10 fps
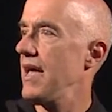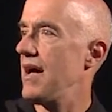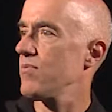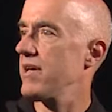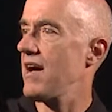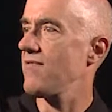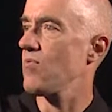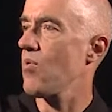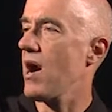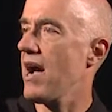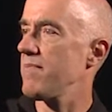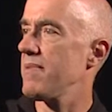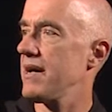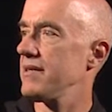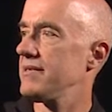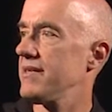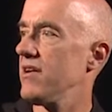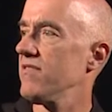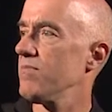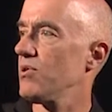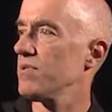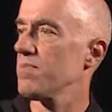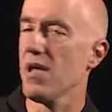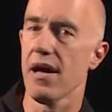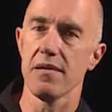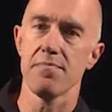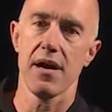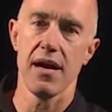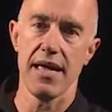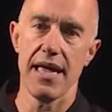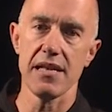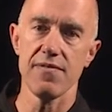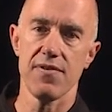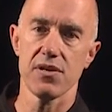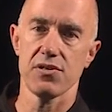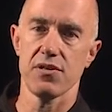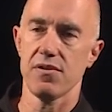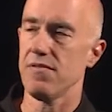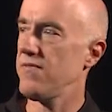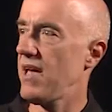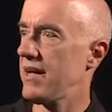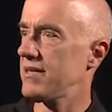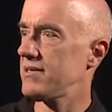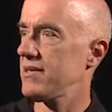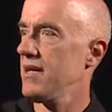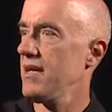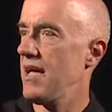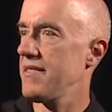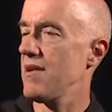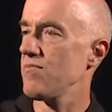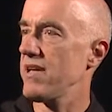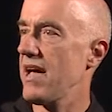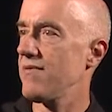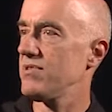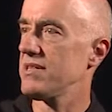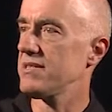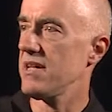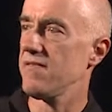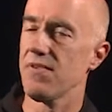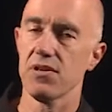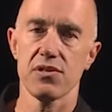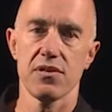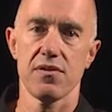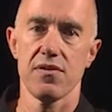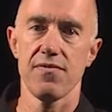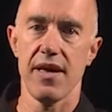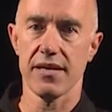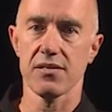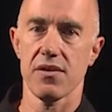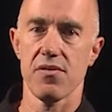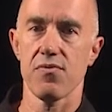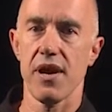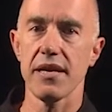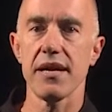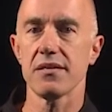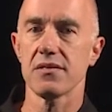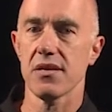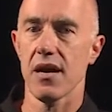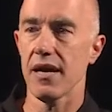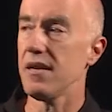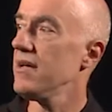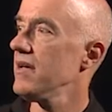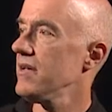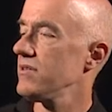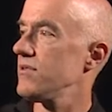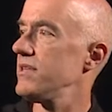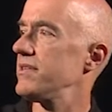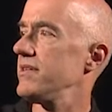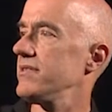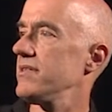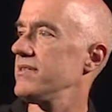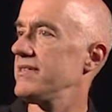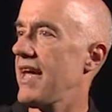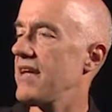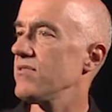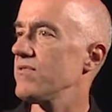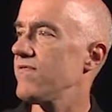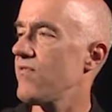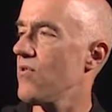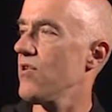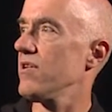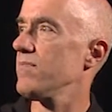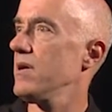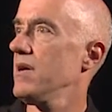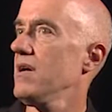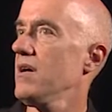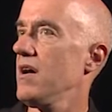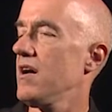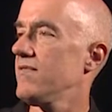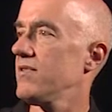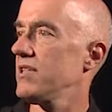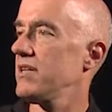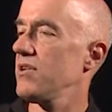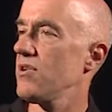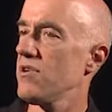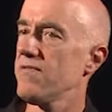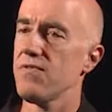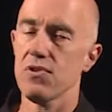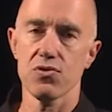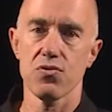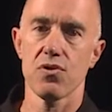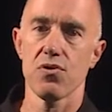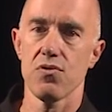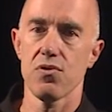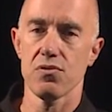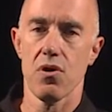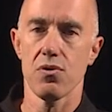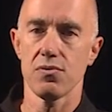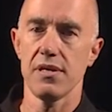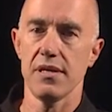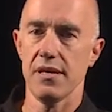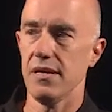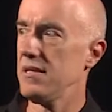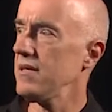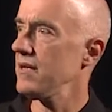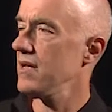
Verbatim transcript: And we have a y by itself multiplied by any function of x. And then we have just a function of x on the right-hand side. So this is the standard form of a linear first order or ODE.